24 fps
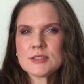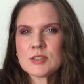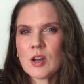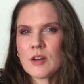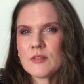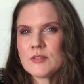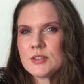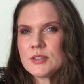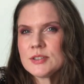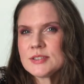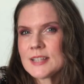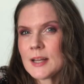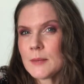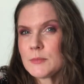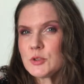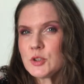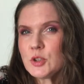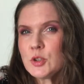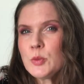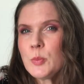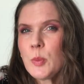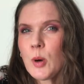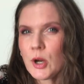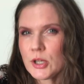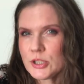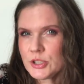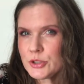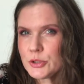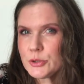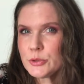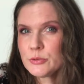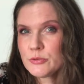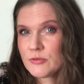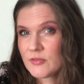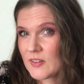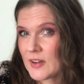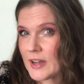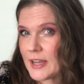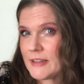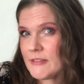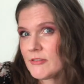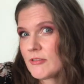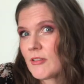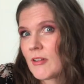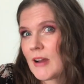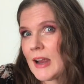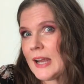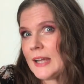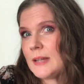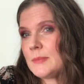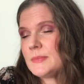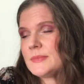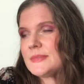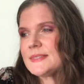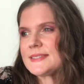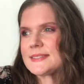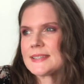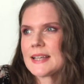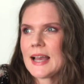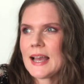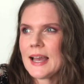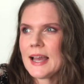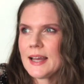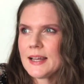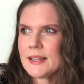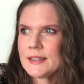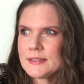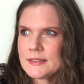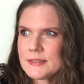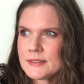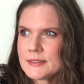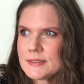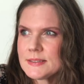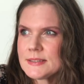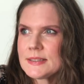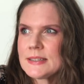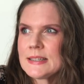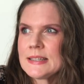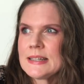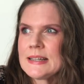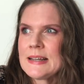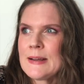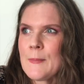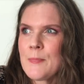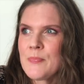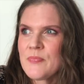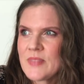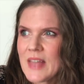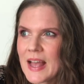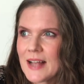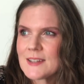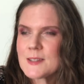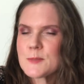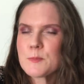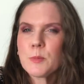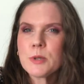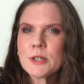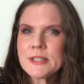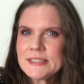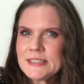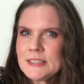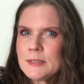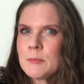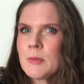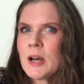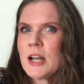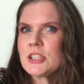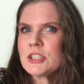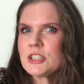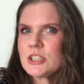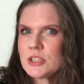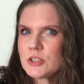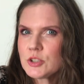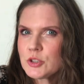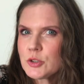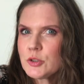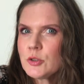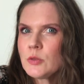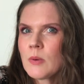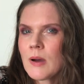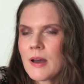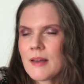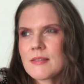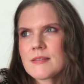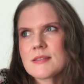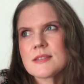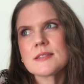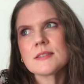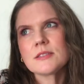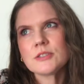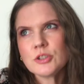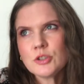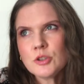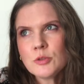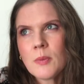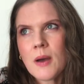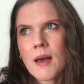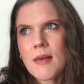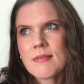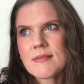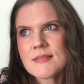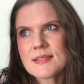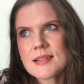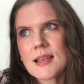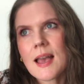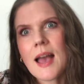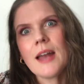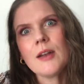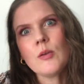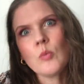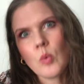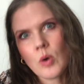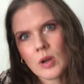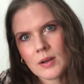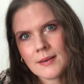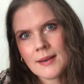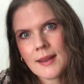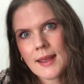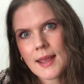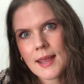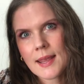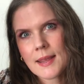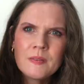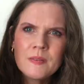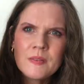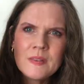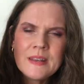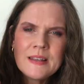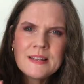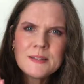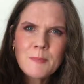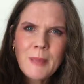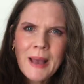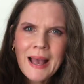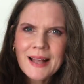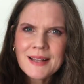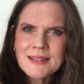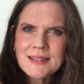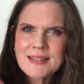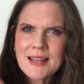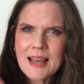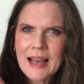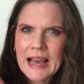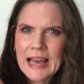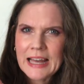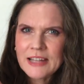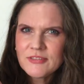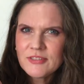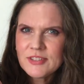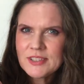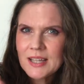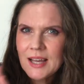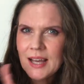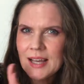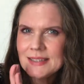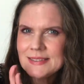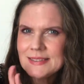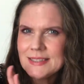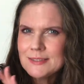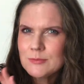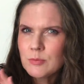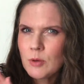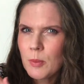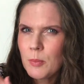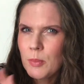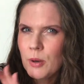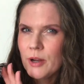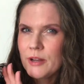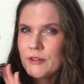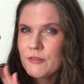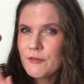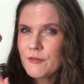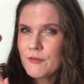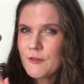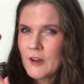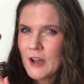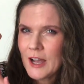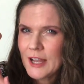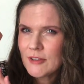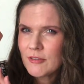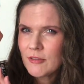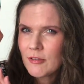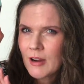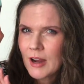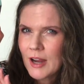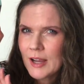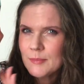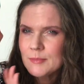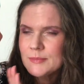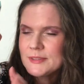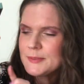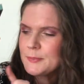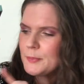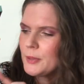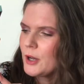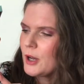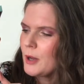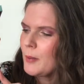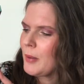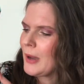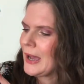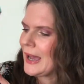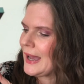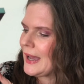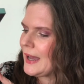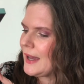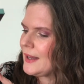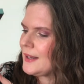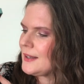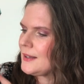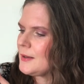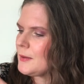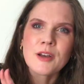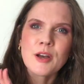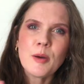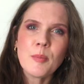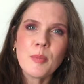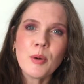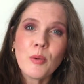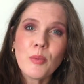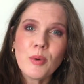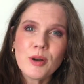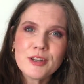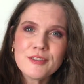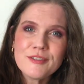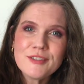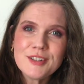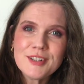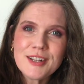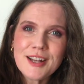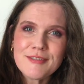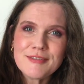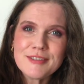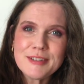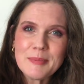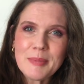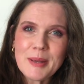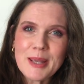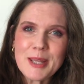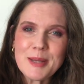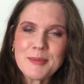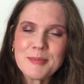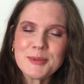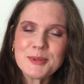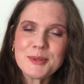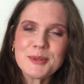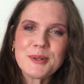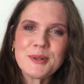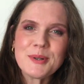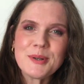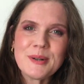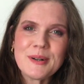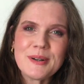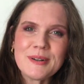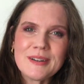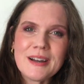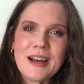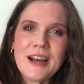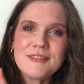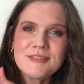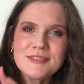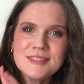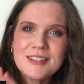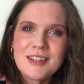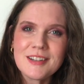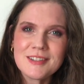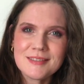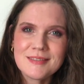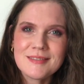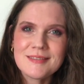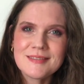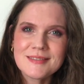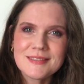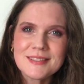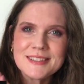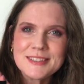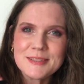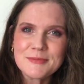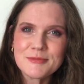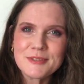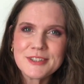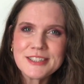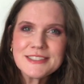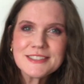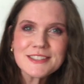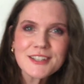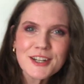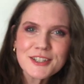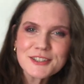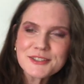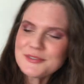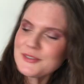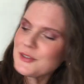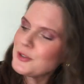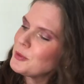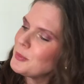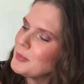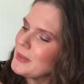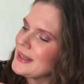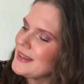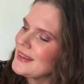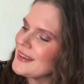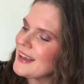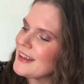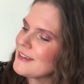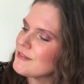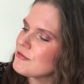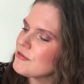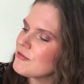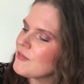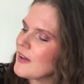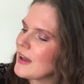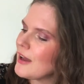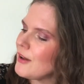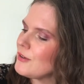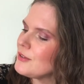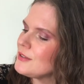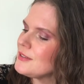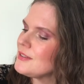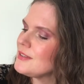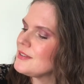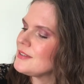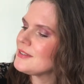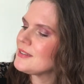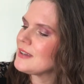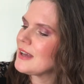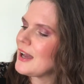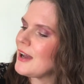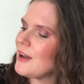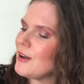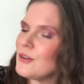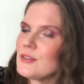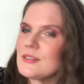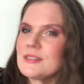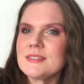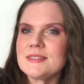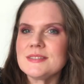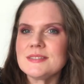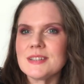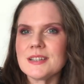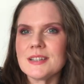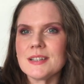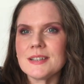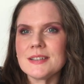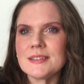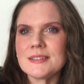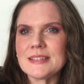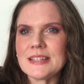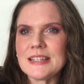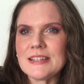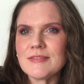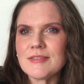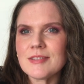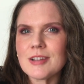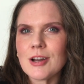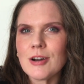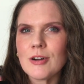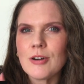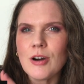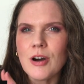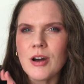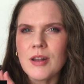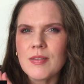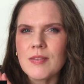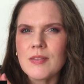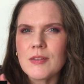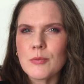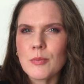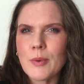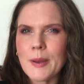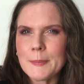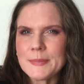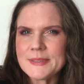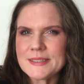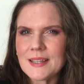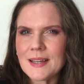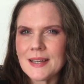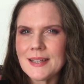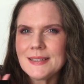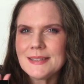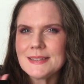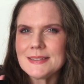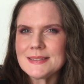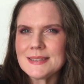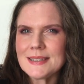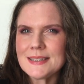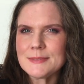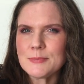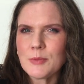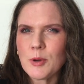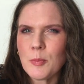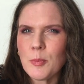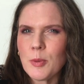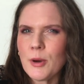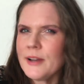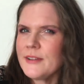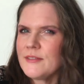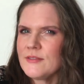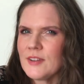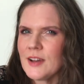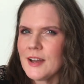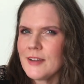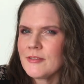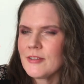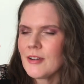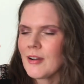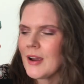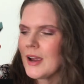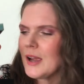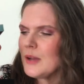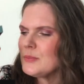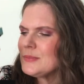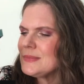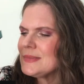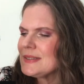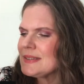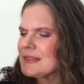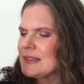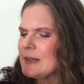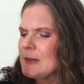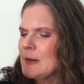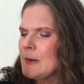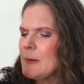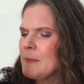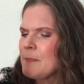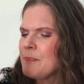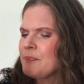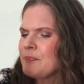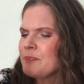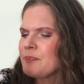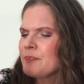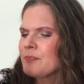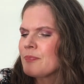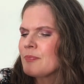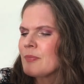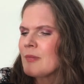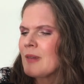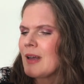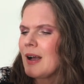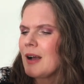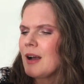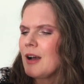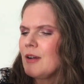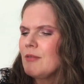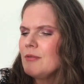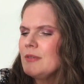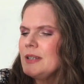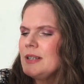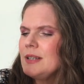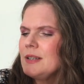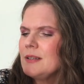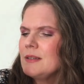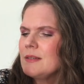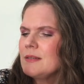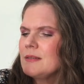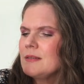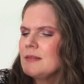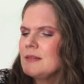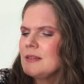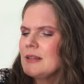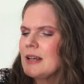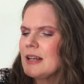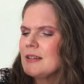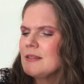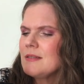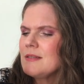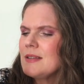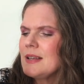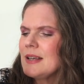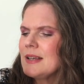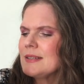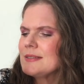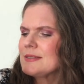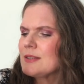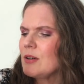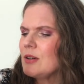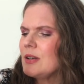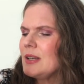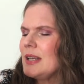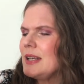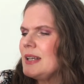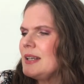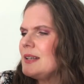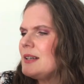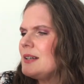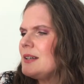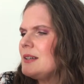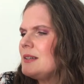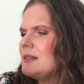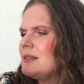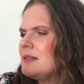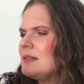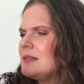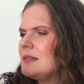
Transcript: I've used up 2.25 grams. And that's pretty much in 2 months. 2 months and 1 day. These pans are advertised as 1.5 grams per pan, but one of you lovely people have done some research for me and found out that even though on the website it says 1.5 grams, I don't think it's on here.